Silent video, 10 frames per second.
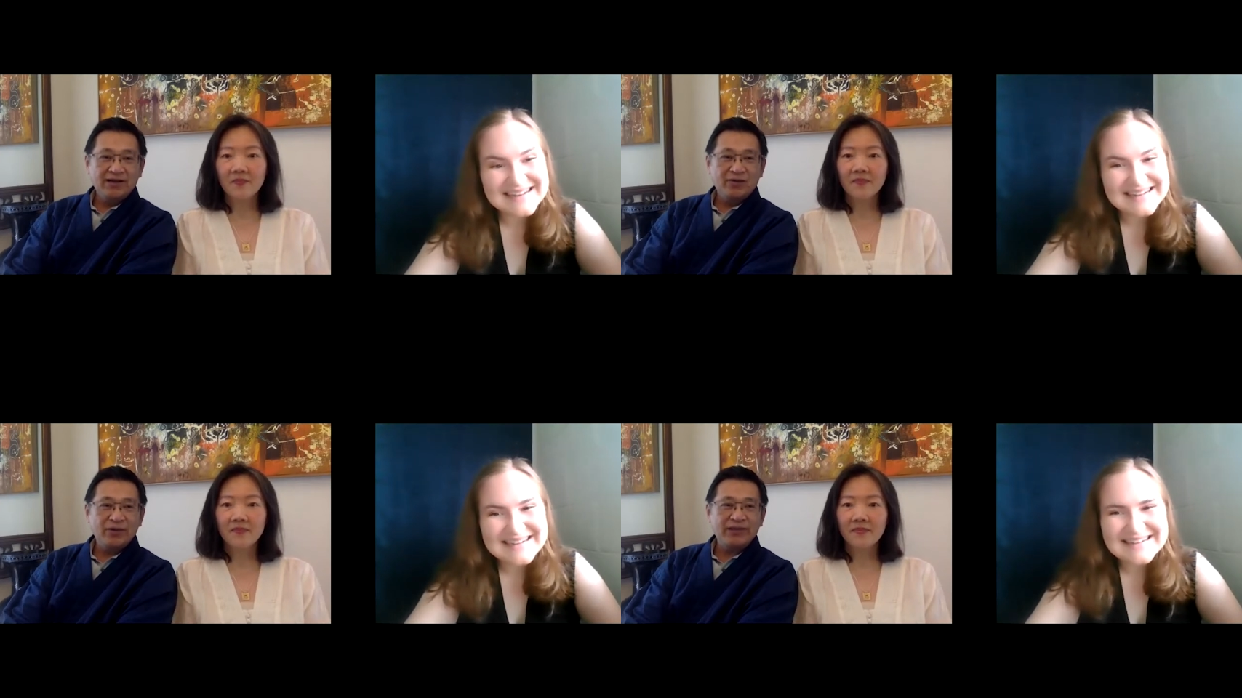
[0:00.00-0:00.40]

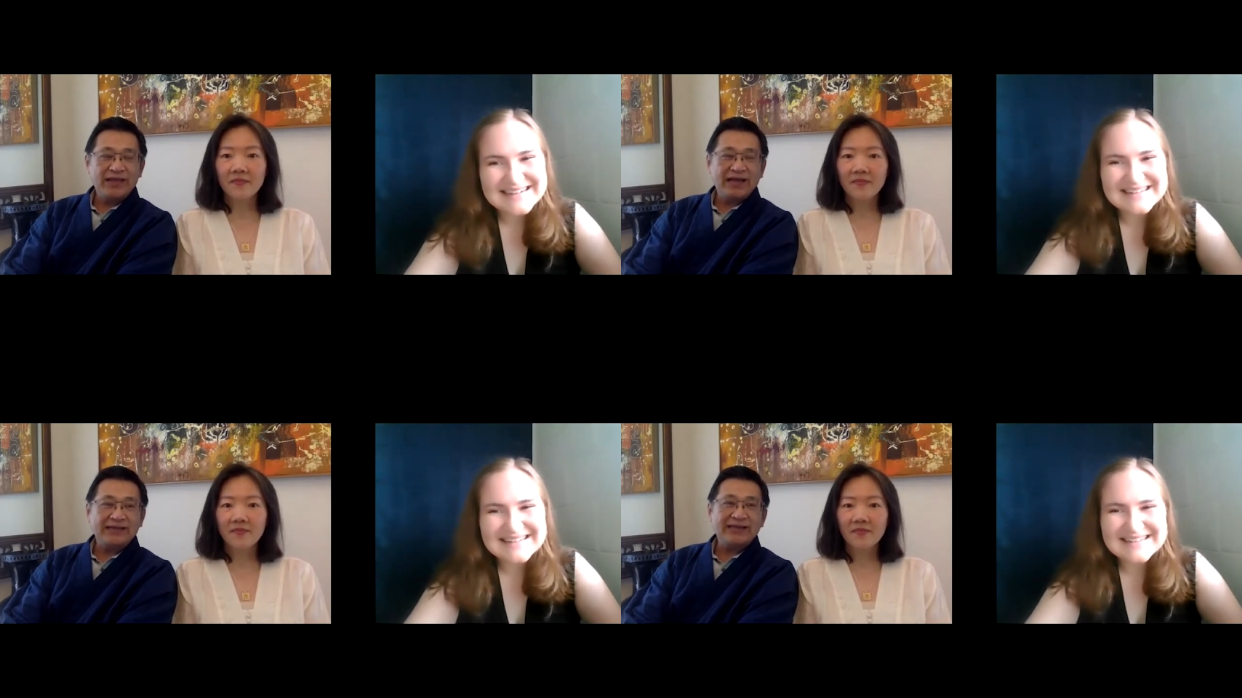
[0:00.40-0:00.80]
Speaker 1: with
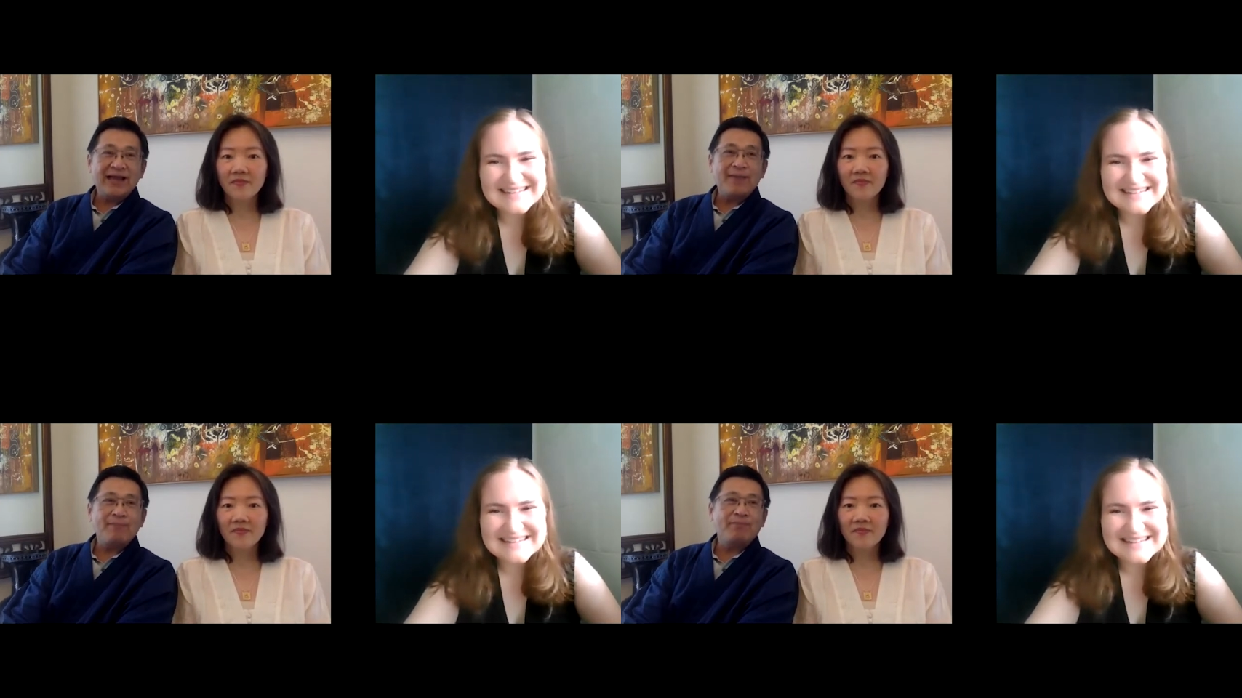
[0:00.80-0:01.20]
the
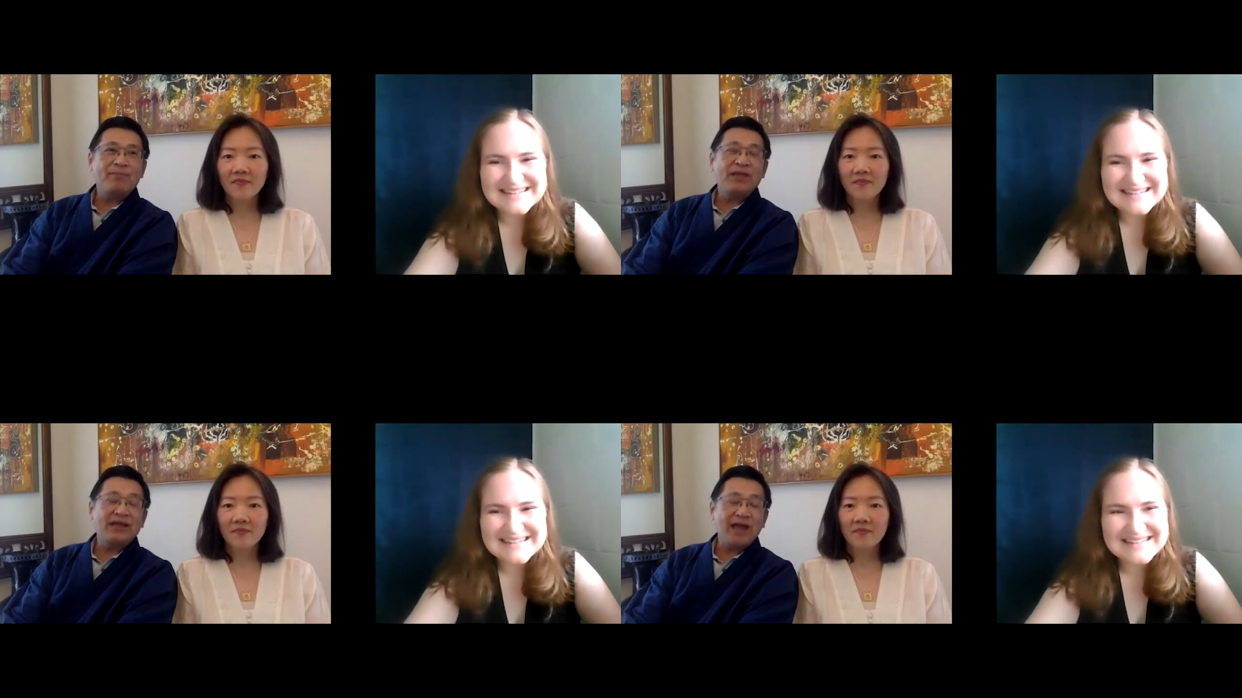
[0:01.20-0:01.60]

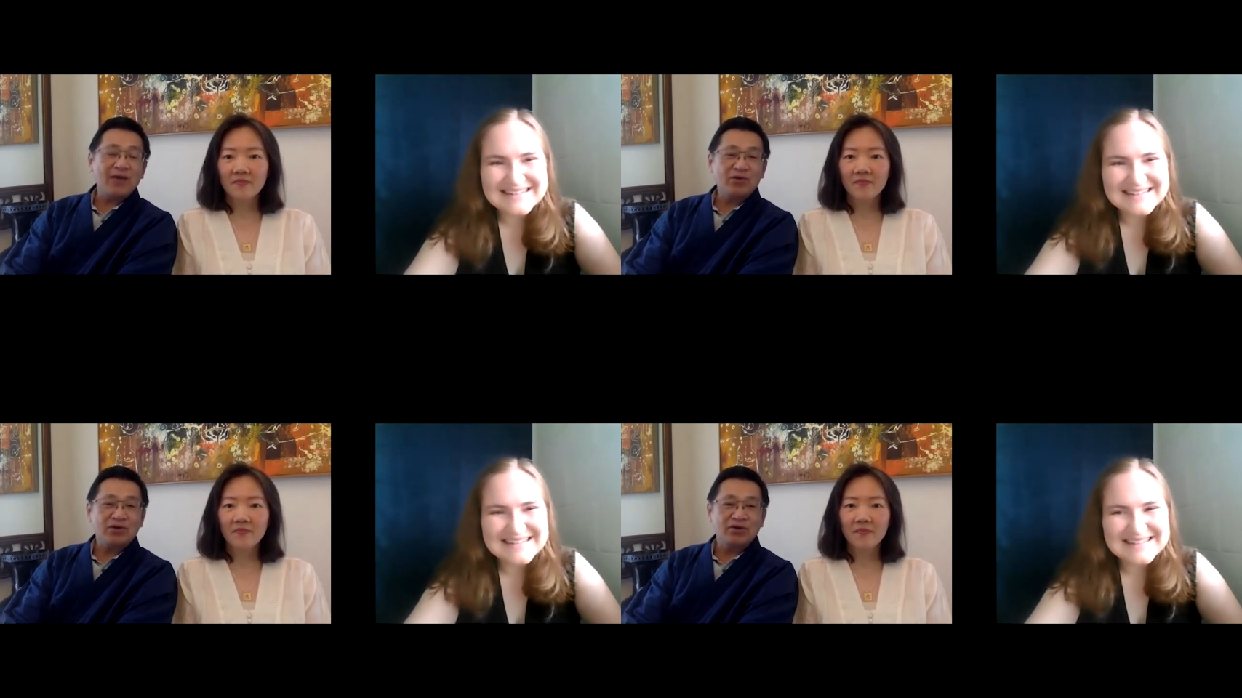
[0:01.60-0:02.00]
attempt that I
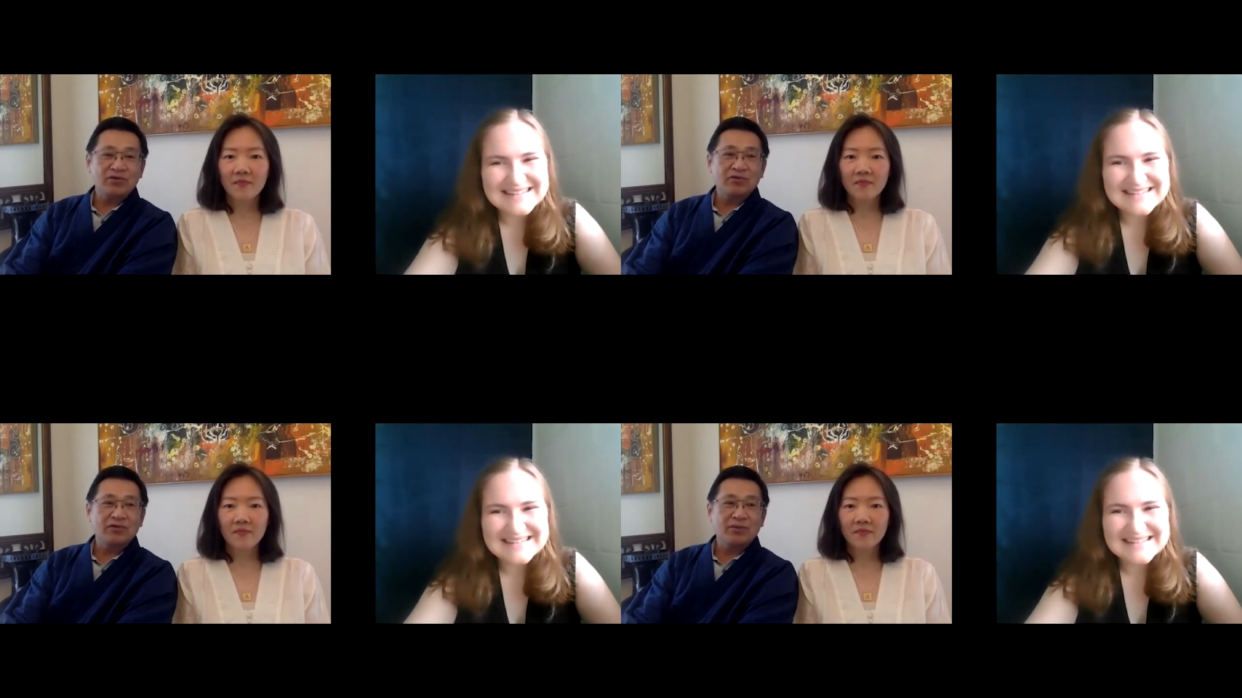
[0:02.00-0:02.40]
would not
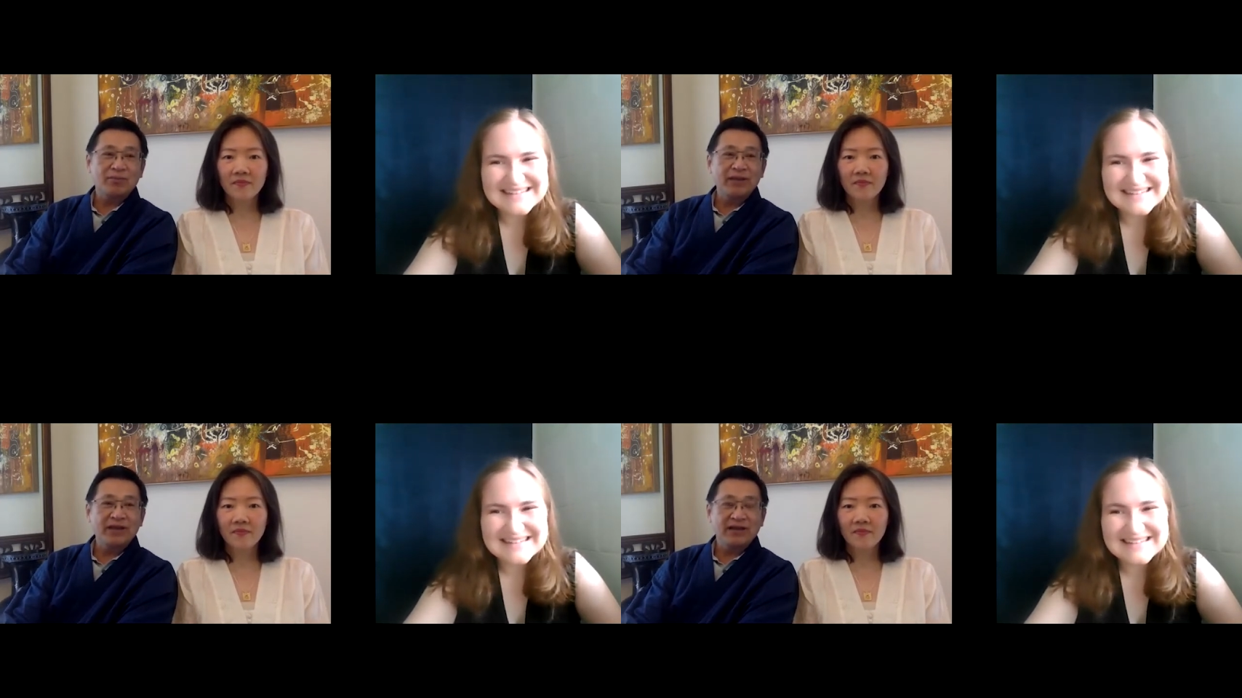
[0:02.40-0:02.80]
grow
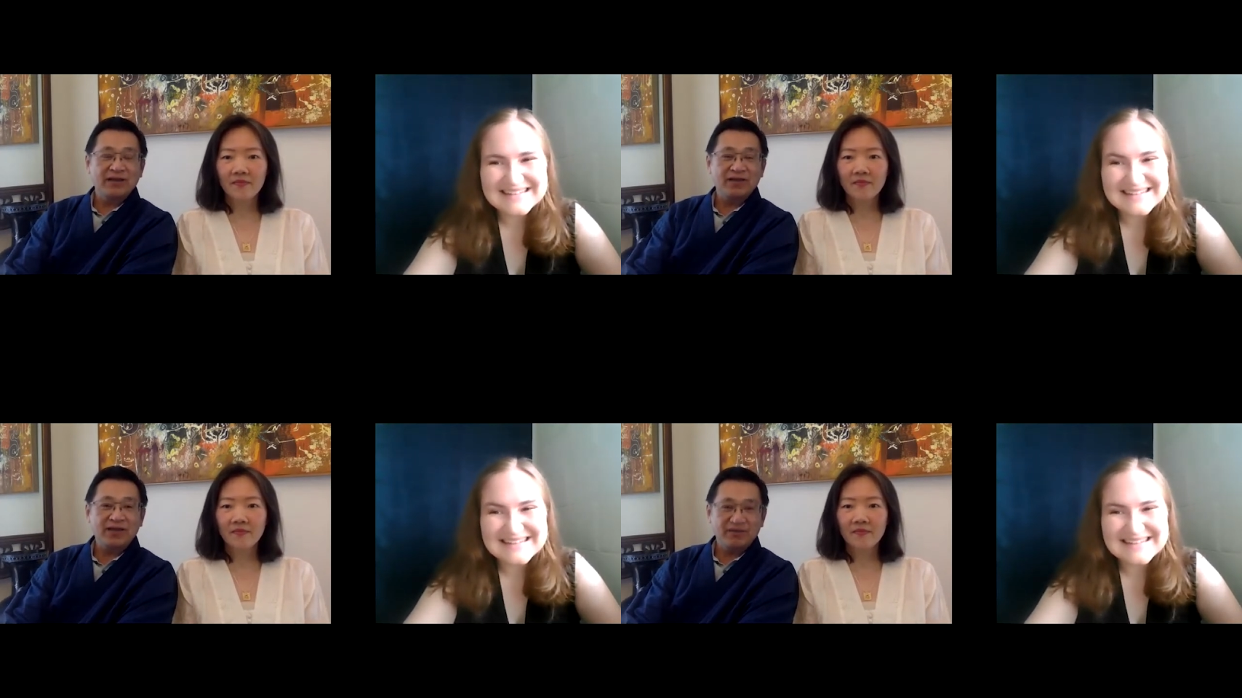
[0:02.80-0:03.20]
up be a
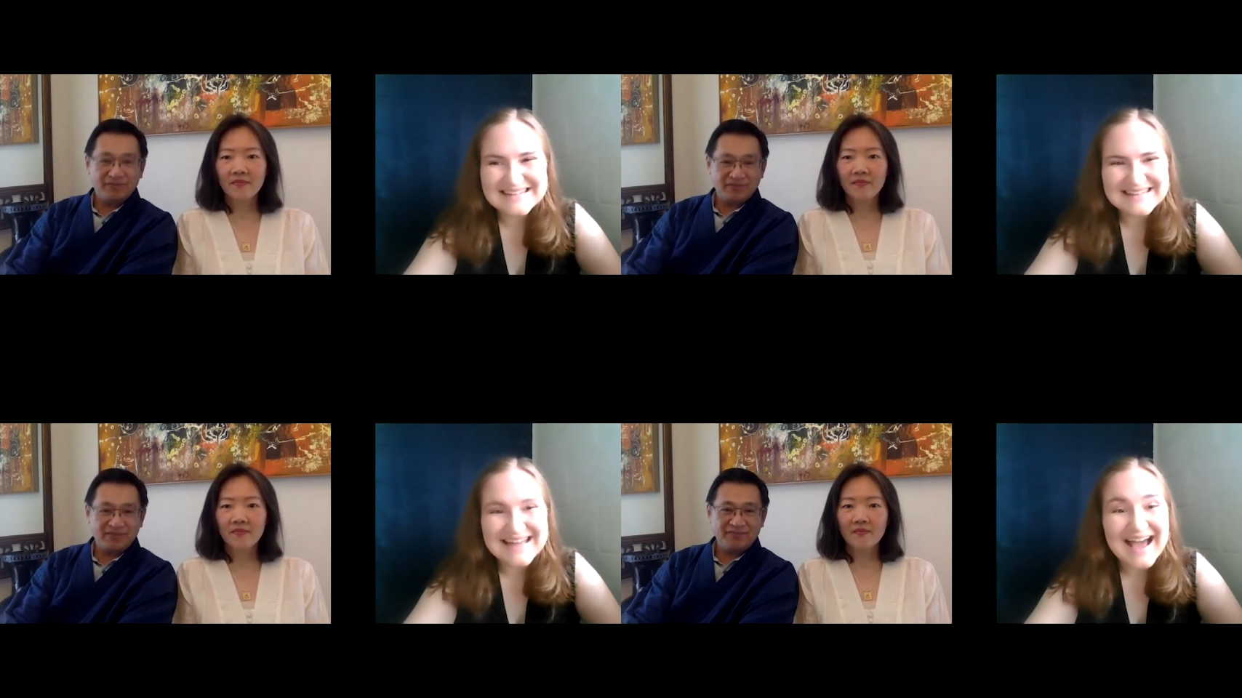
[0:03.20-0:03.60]
thief.